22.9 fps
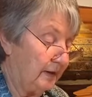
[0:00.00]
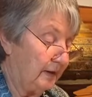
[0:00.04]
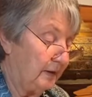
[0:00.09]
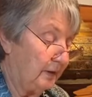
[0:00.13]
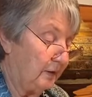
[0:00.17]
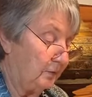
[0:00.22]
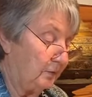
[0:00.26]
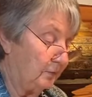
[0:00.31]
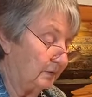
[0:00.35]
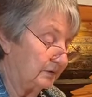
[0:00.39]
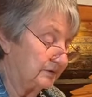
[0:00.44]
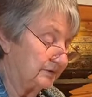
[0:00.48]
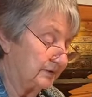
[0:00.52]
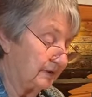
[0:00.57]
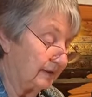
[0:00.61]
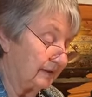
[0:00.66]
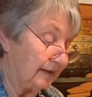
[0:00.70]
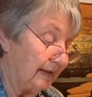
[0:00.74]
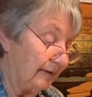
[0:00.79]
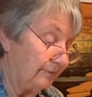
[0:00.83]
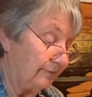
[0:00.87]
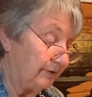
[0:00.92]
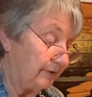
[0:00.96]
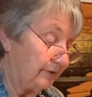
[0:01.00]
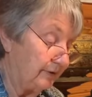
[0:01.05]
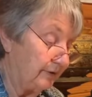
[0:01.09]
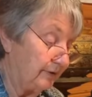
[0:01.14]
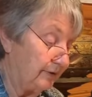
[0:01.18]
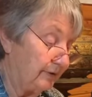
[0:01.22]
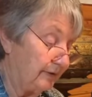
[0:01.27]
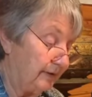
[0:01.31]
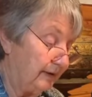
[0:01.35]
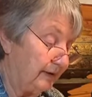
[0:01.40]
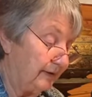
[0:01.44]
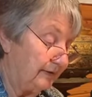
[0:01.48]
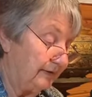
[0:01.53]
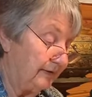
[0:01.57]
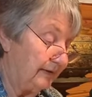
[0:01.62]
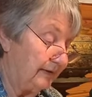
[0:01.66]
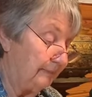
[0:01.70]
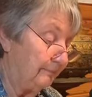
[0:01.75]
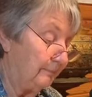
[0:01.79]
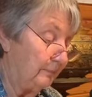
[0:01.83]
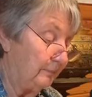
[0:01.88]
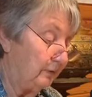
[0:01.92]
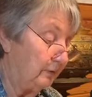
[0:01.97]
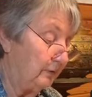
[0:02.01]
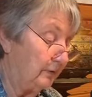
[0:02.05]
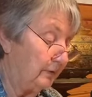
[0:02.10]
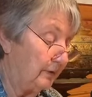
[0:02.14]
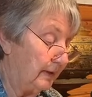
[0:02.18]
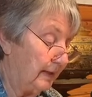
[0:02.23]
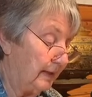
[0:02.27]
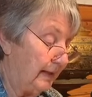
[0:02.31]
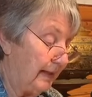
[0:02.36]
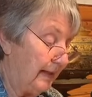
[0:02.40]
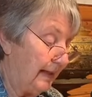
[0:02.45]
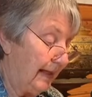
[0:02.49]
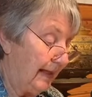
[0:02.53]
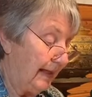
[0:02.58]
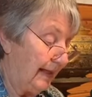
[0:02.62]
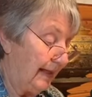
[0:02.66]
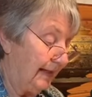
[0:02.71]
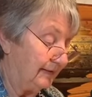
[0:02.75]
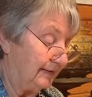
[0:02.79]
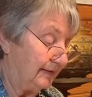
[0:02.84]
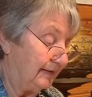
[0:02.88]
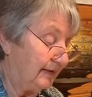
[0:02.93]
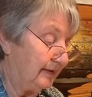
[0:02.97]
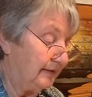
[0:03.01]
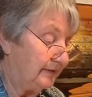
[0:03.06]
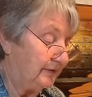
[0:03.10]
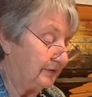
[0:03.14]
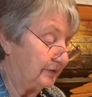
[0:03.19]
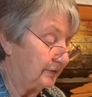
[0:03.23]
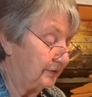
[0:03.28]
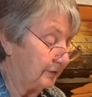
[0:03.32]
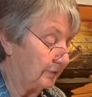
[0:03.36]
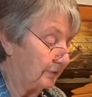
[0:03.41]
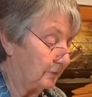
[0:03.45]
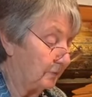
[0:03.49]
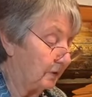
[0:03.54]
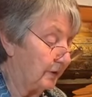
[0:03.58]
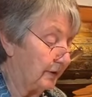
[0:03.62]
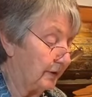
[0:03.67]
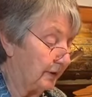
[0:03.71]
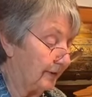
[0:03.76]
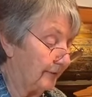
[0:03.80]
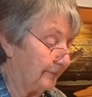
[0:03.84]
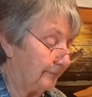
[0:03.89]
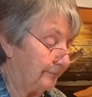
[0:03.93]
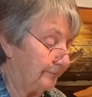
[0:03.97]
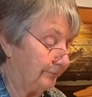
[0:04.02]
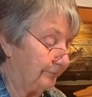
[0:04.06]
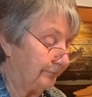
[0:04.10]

who was clever, nimble, and neat in her work.